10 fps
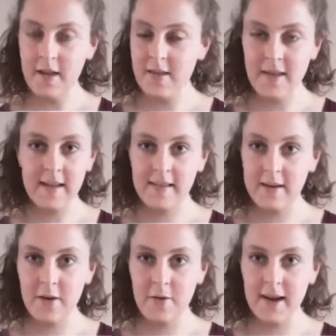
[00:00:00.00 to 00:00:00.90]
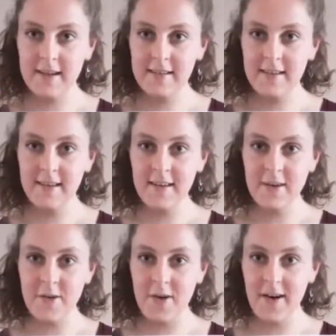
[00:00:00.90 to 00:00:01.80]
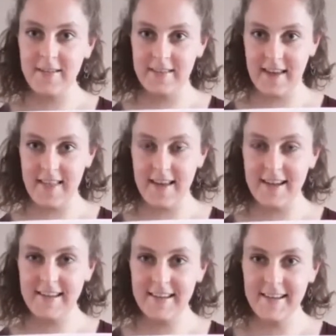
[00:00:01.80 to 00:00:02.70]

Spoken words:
That is incorrect. You can't say that.